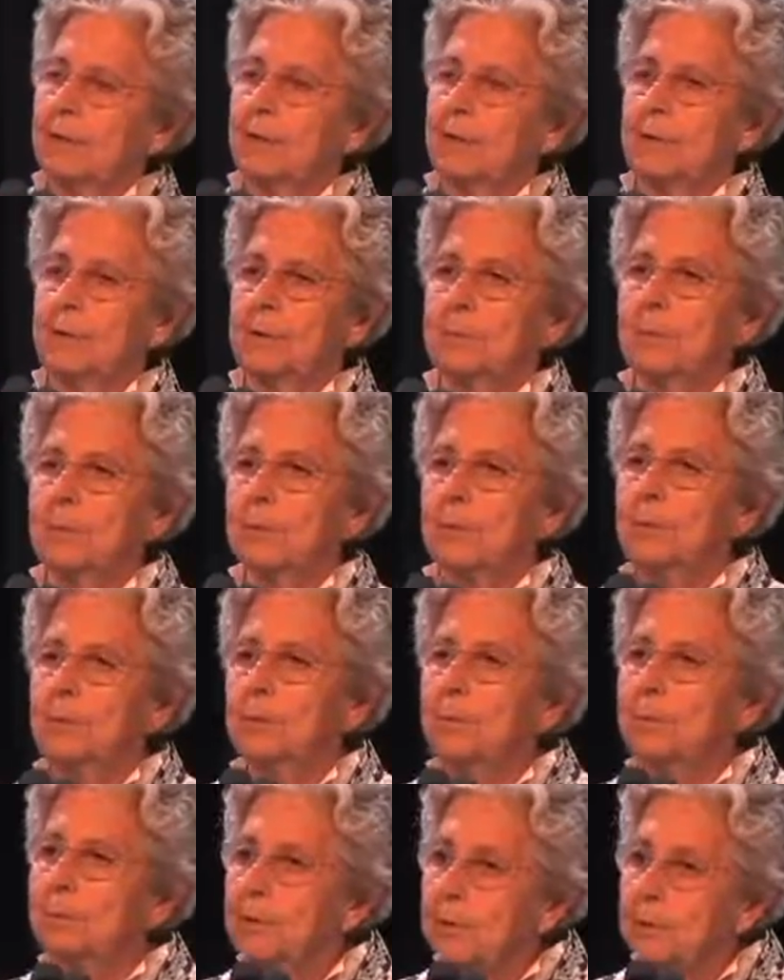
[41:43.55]
you
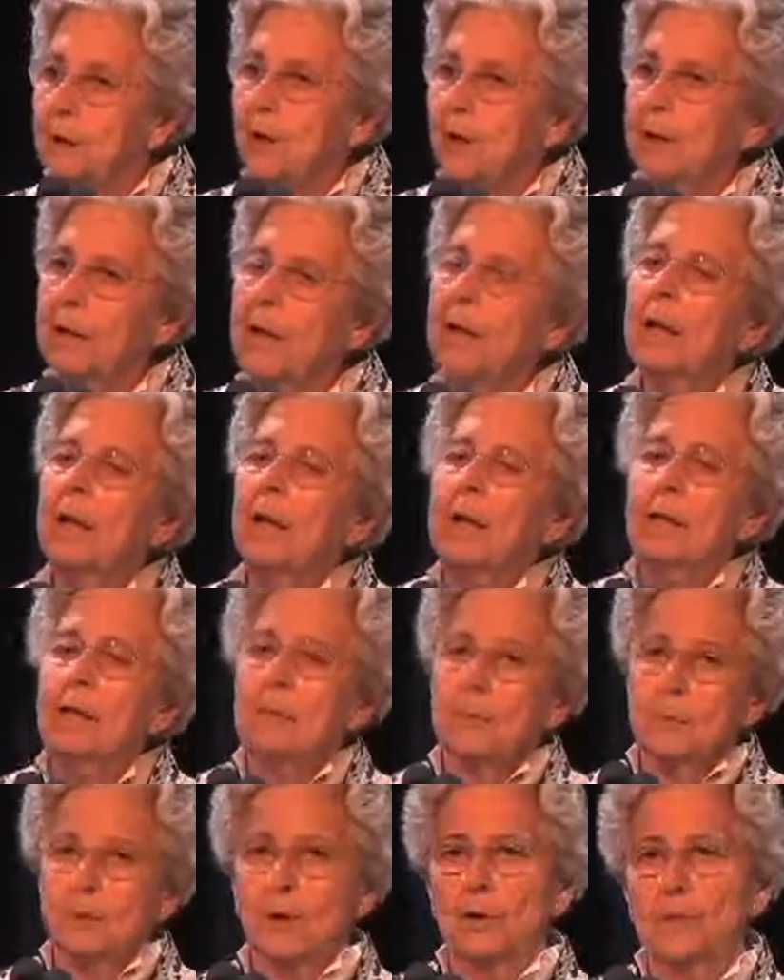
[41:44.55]
swear that you're going to
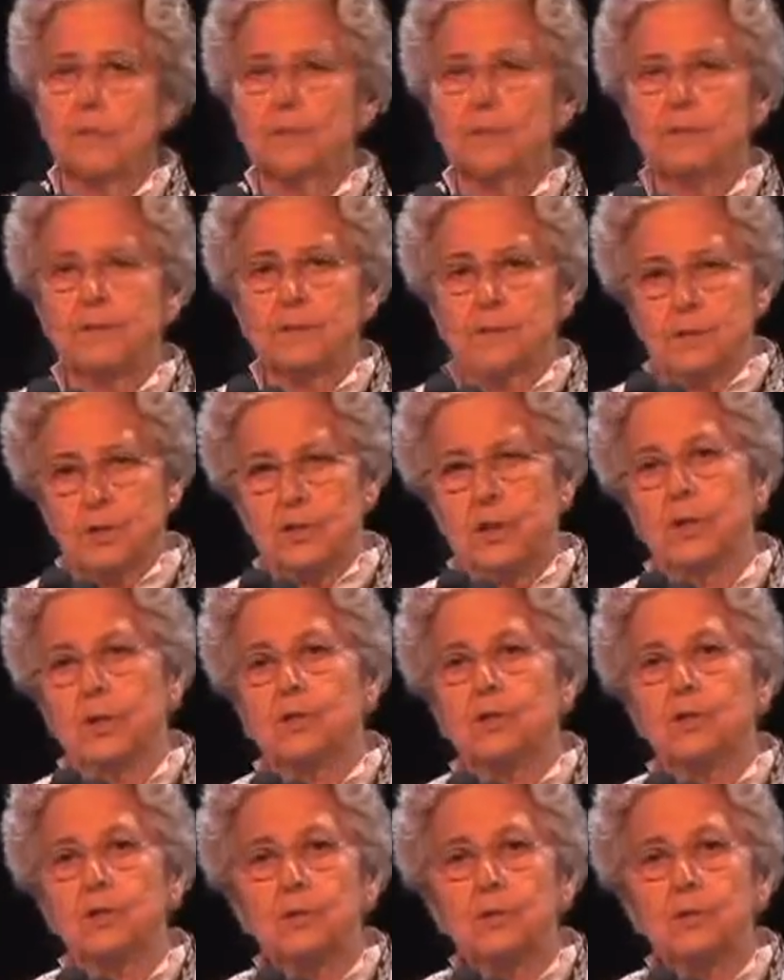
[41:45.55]
be neutral and you're going